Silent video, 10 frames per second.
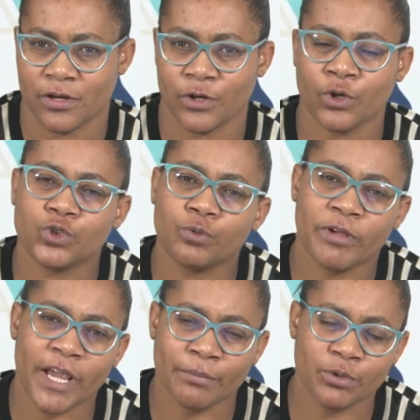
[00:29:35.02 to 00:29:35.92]
You should
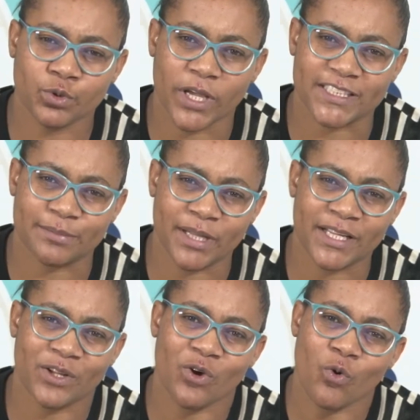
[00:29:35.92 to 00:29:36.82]
be able to
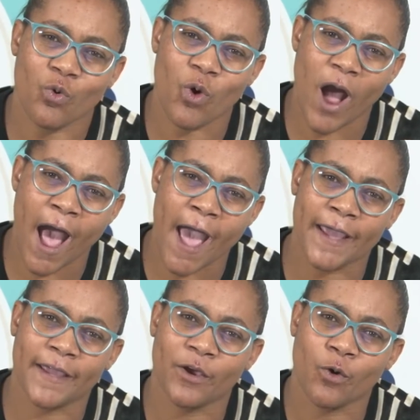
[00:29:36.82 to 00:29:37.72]
explain
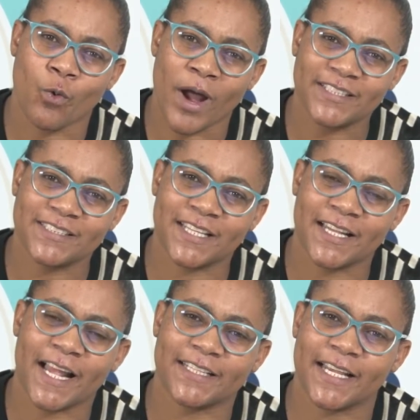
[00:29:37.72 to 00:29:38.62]
why, what is
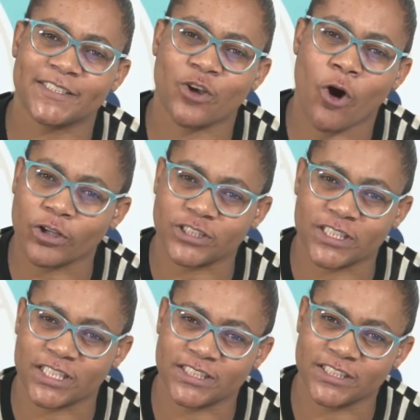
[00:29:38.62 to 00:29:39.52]
that has caused
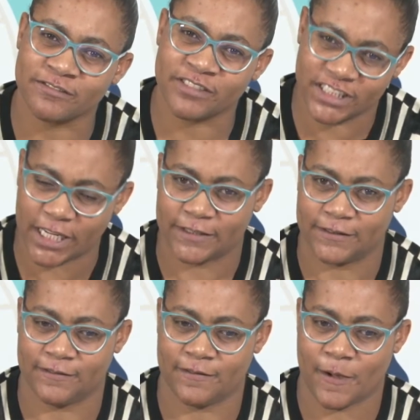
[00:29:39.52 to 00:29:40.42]
this division.
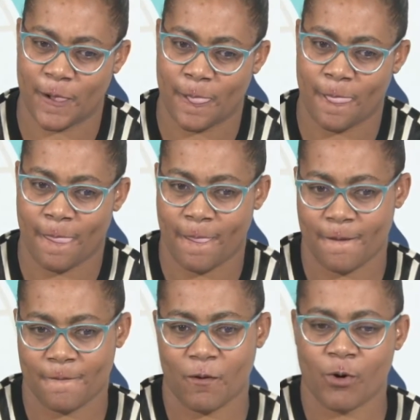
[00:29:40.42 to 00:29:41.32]

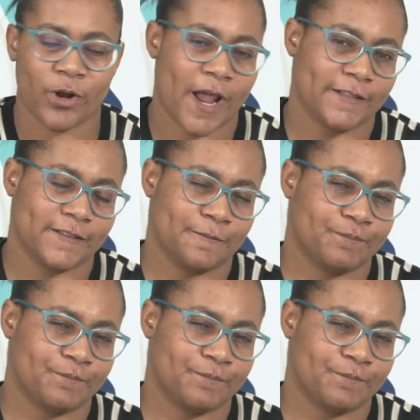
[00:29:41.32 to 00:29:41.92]
All right.